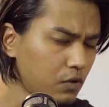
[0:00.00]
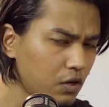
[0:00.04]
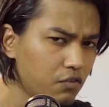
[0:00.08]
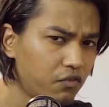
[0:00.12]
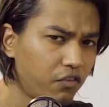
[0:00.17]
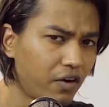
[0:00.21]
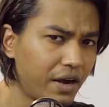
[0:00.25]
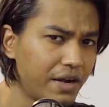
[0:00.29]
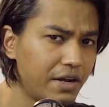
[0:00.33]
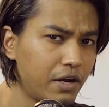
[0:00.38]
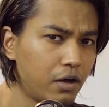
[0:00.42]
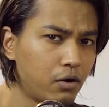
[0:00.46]

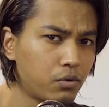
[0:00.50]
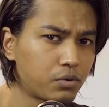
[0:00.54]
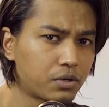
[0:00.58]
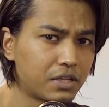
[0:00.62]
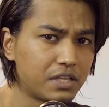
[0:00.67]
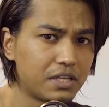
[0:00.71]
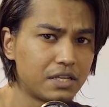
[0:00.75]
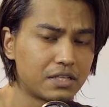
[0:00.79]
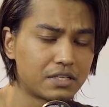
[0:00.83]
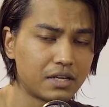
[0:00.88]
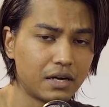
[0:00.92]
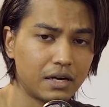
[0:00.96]
Find out
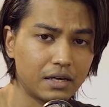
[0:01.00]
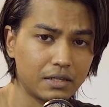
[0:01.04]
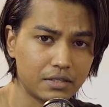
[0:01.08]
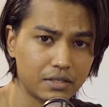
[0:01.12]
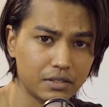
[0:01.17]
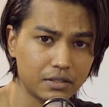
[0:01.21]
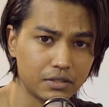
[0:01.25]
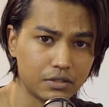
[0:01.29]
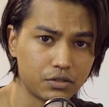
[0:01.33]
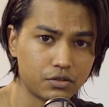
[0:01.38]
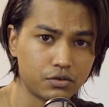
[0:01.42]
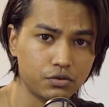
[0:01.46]
these
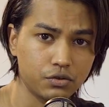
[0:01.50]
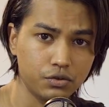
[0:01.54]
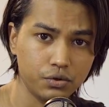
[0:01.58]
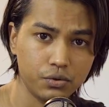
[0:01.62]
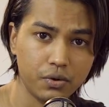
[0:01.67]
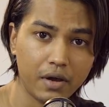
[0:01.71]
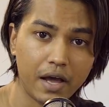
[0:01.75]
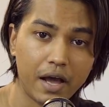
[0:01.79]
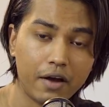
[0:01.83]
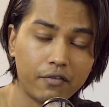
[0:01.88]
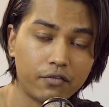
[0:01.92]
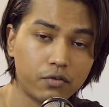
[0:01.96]
answers.
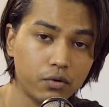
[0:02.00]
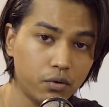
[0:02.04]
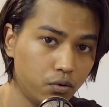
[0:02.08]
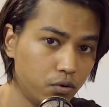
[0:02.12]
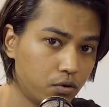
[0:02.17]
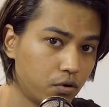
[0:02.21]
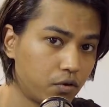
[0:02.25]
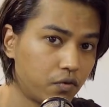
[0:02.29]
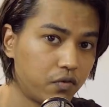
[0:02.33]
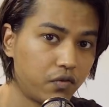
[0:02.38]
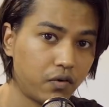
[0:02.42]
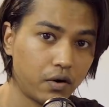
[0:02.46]
You have to
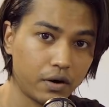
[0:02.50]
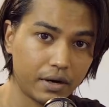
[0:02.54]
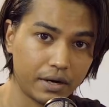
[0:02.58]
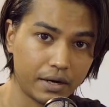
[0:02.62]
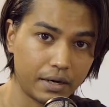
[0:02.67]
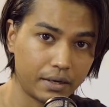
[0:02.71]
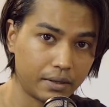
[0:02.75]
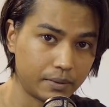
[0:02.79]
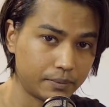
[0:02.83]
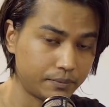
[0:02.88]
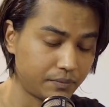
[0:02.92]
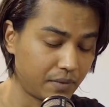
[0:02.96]
look for
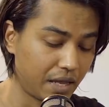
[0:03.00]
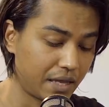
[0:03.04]
it,